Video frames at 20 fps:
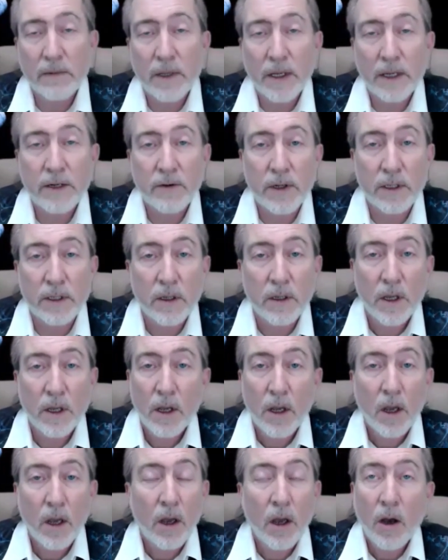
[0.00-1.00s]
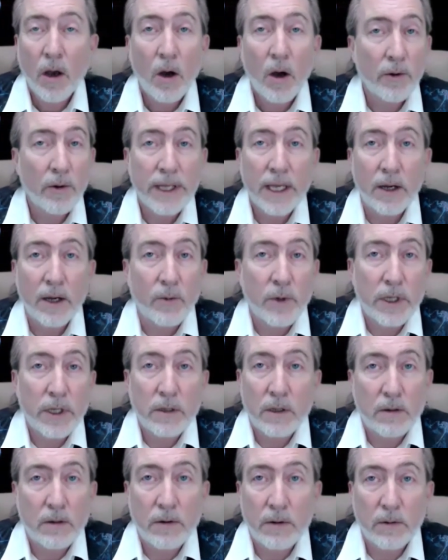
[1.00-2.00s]
a different different perspective. Oh yeah, we,
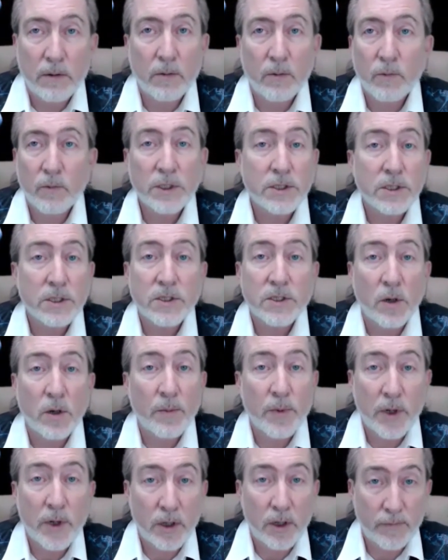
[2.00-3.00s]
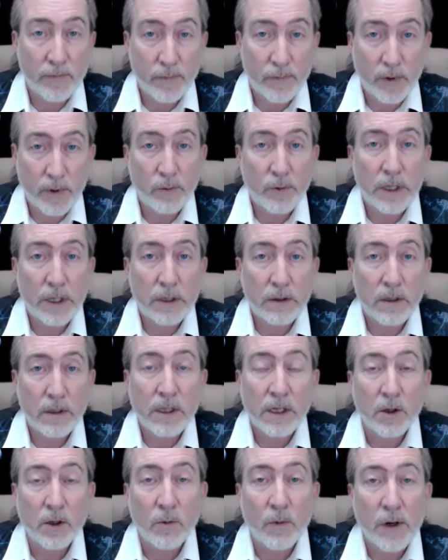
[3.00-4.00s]
that, so which is all part of where we're
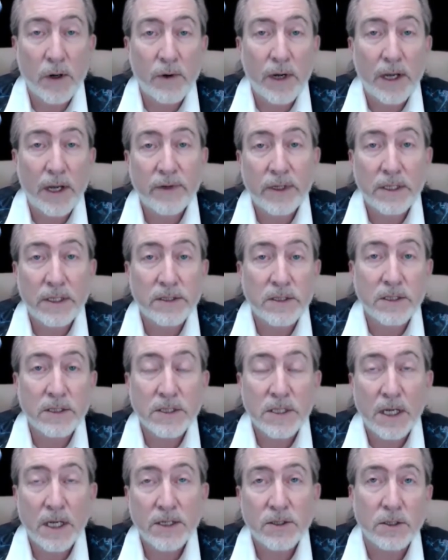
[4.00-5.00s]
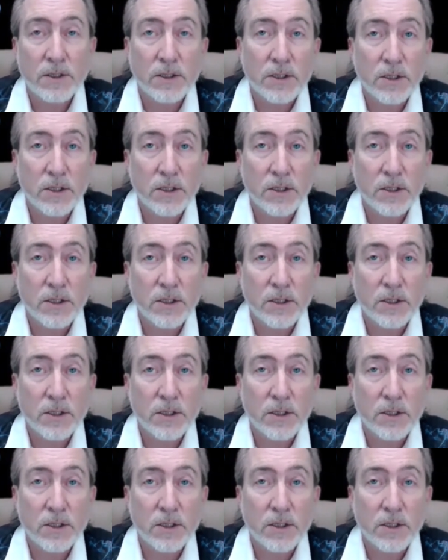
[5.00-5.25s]
you know why we're having these discussions. Yeah,